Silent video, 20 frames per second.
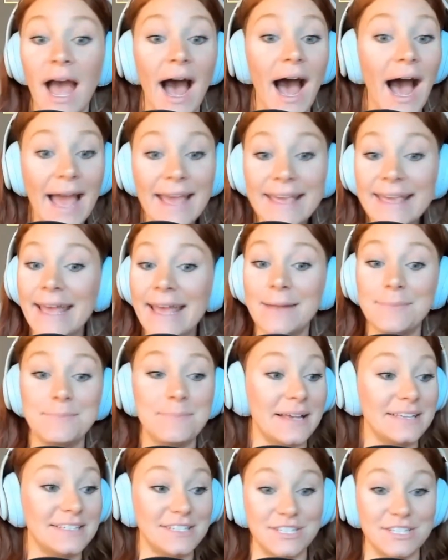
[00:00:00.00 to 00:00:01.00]
I get
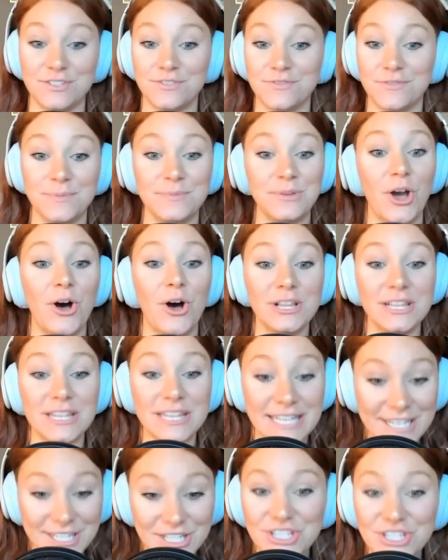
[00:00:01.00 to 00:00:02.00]
messages from y'all
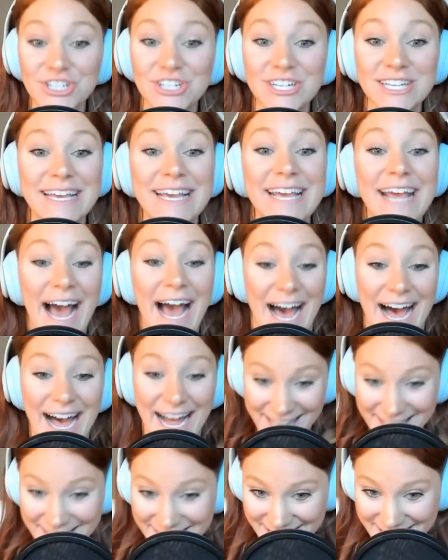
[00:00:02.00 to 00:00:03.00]
literally
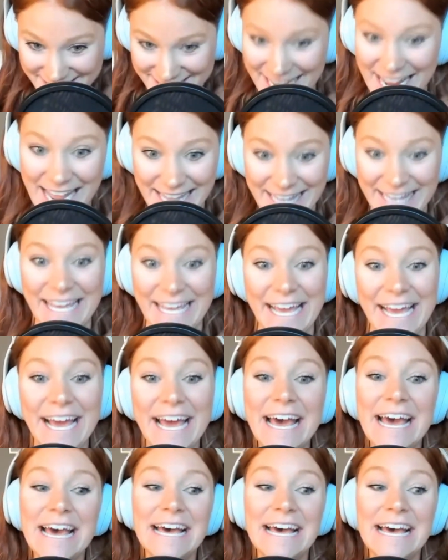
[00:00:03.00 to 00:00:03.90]
on the daily.